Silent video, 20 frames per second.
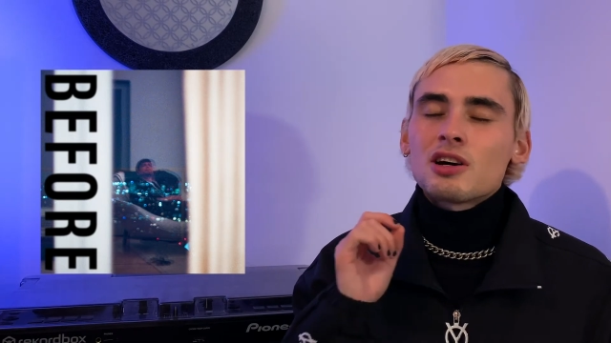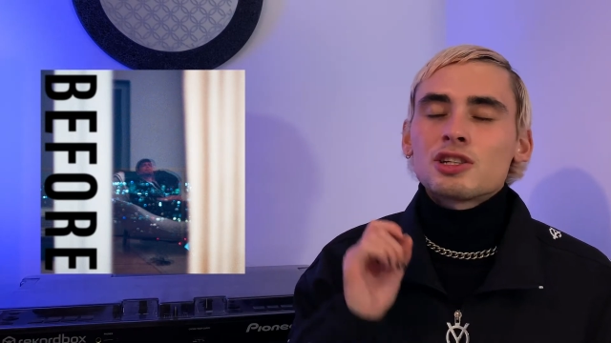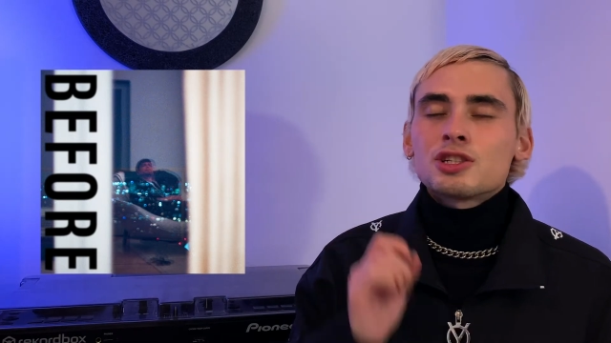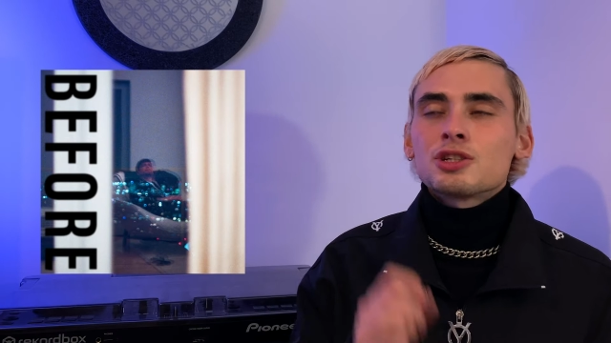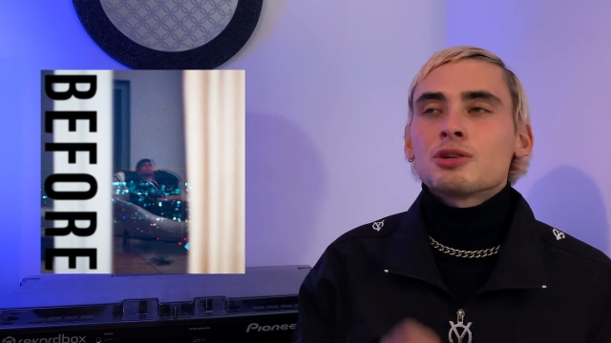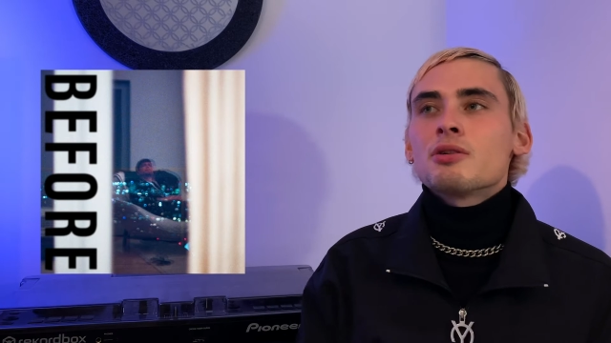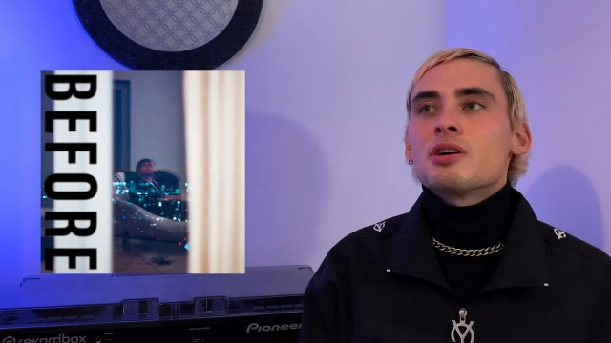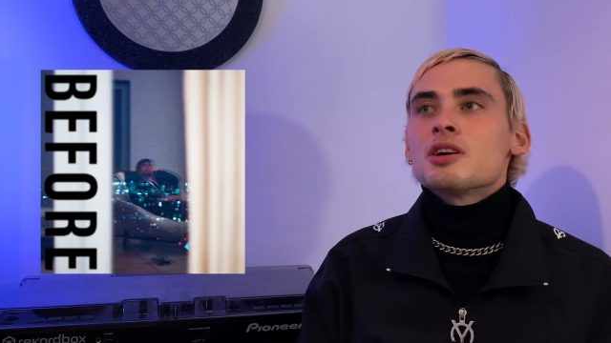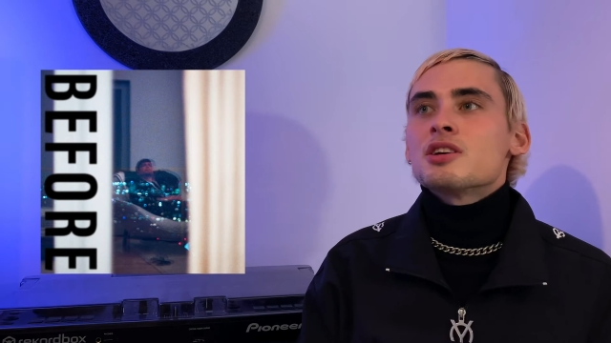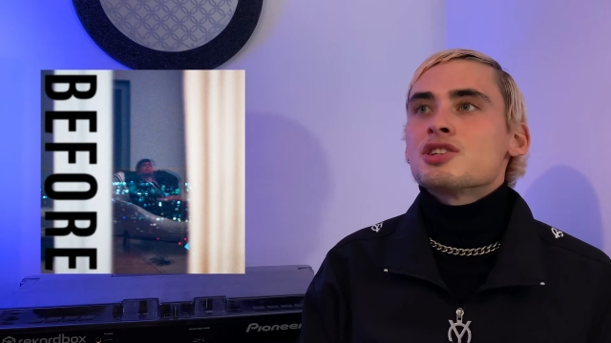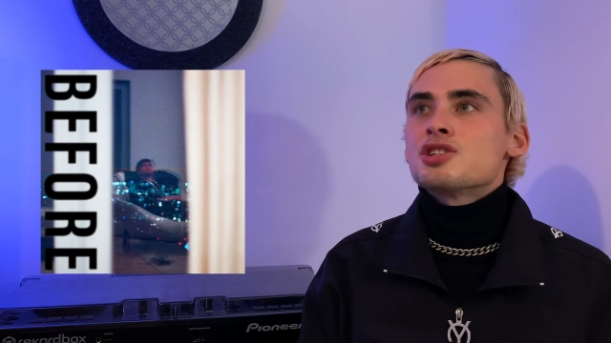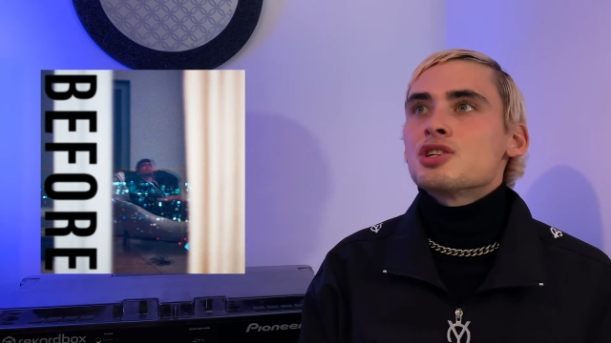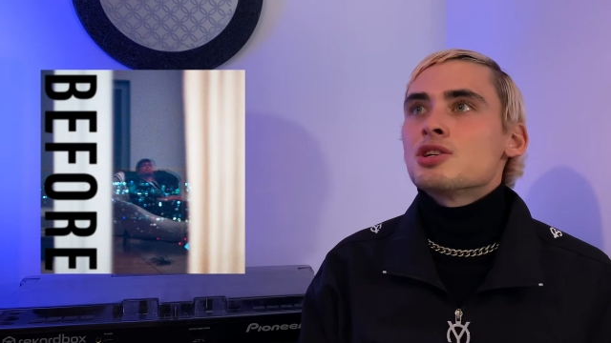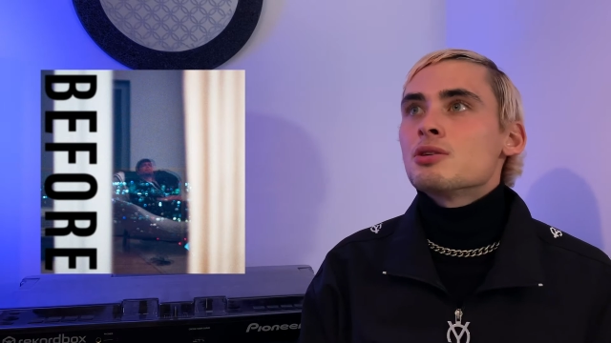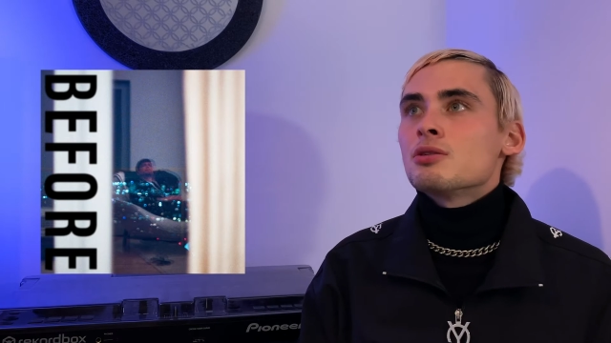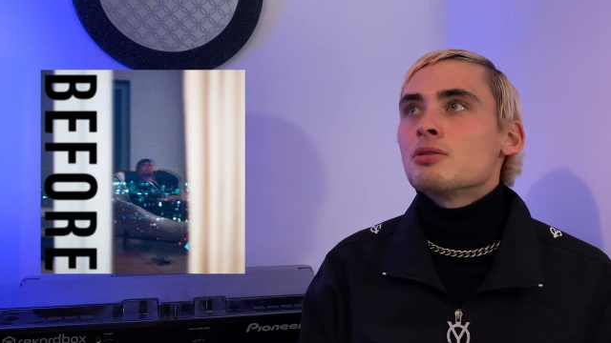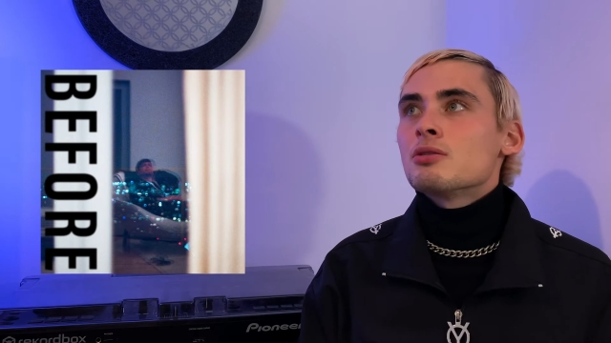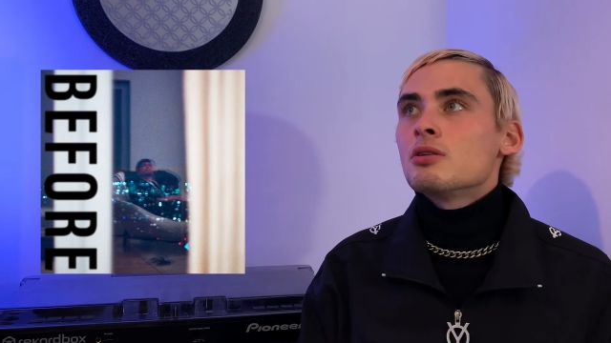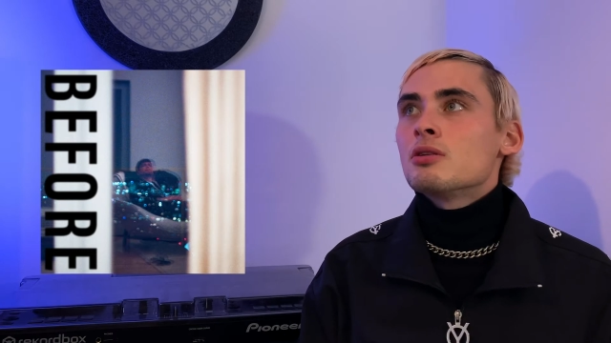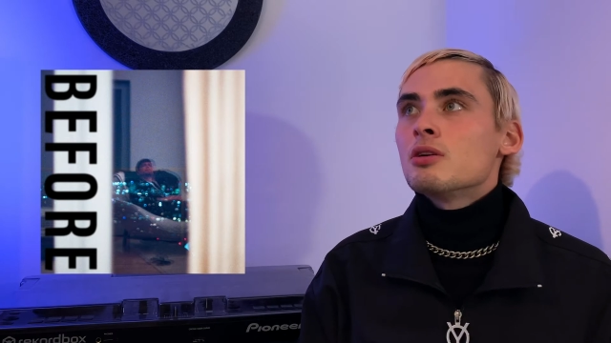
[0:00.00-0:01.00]
a great
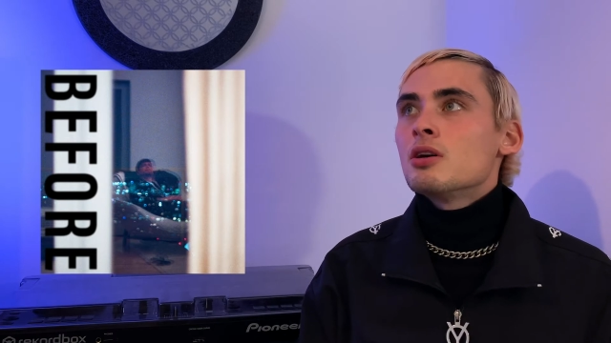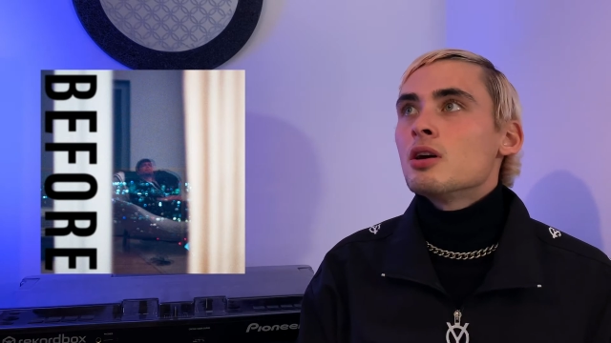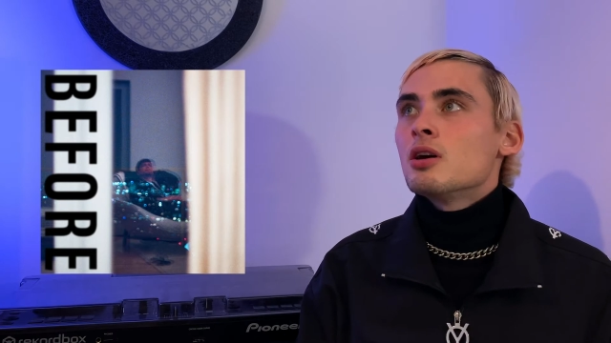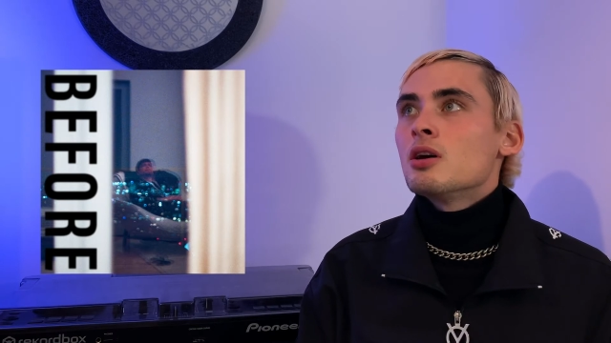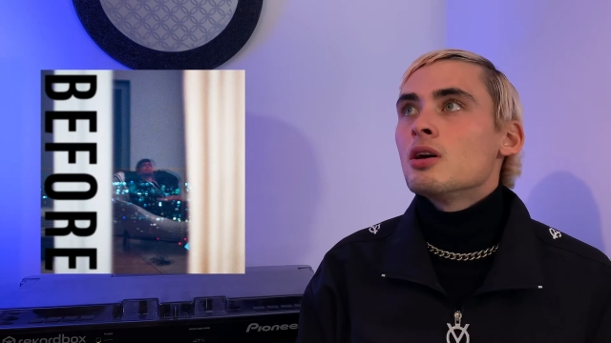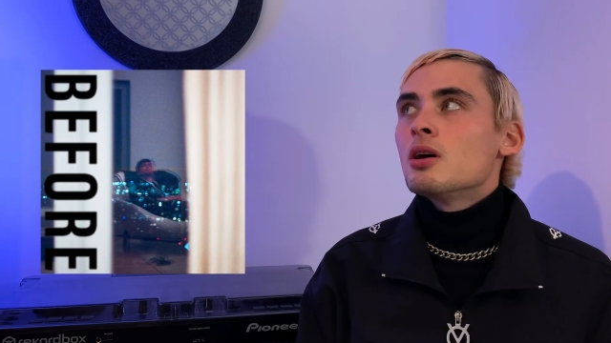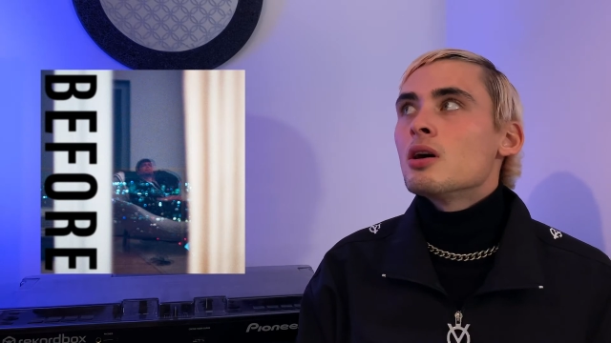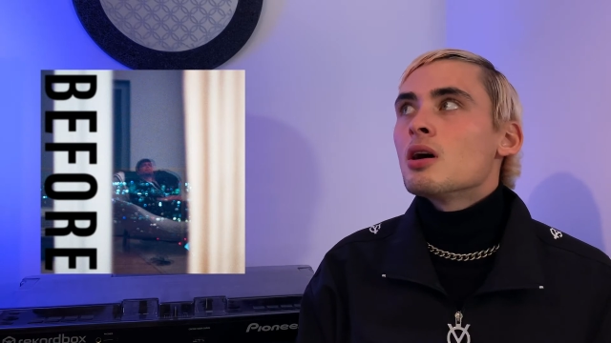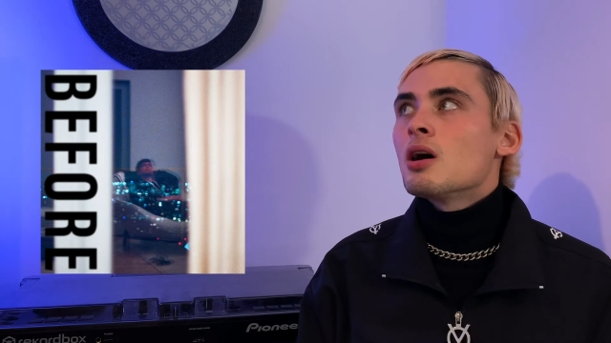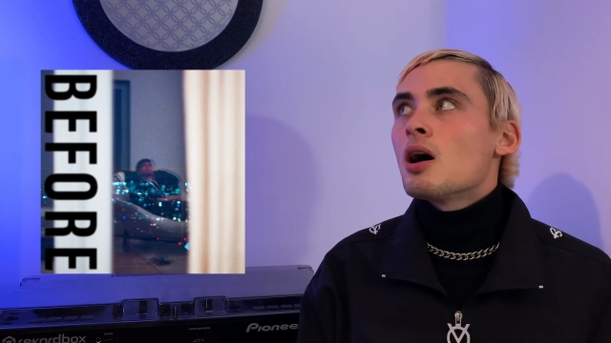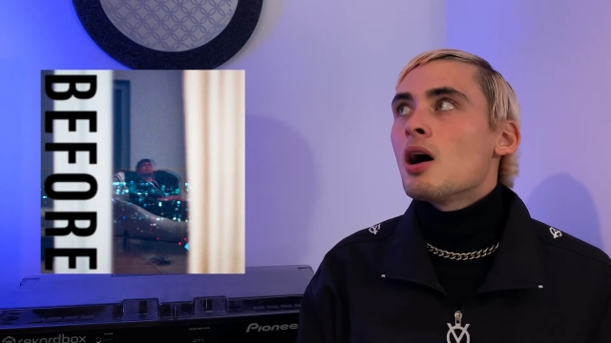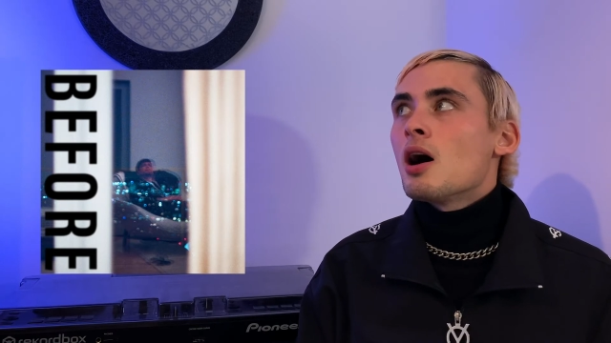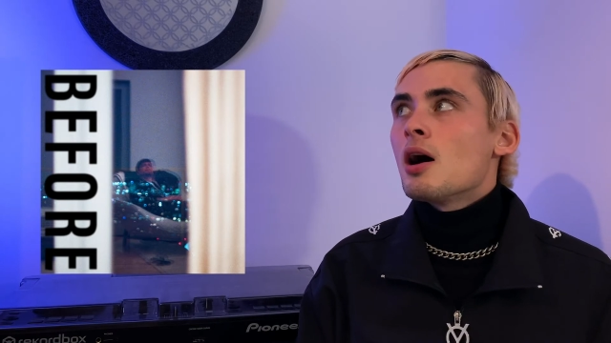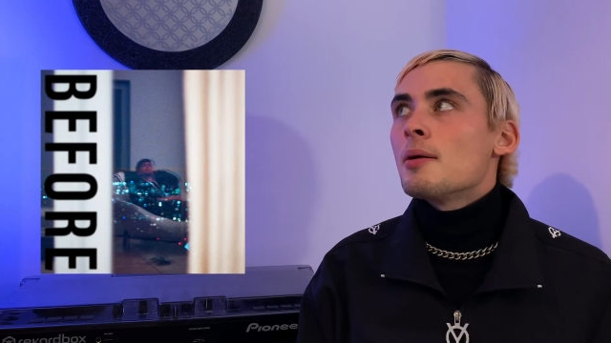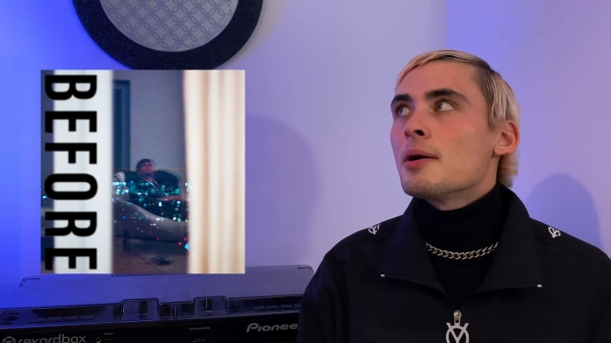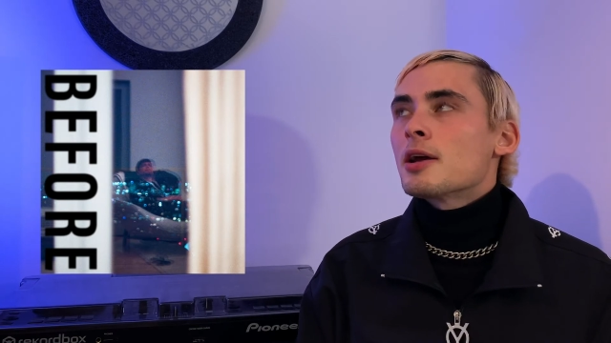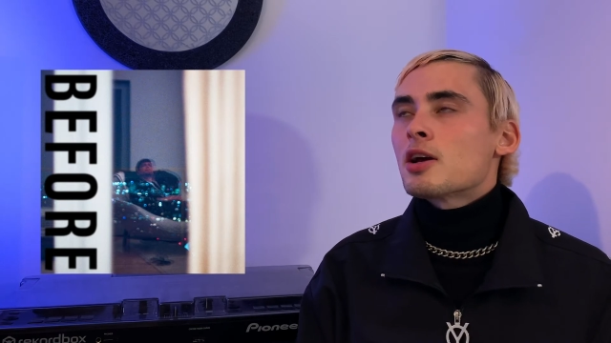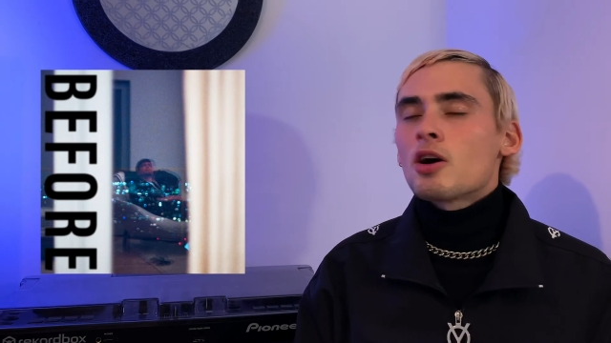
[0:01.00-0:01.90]
tune, it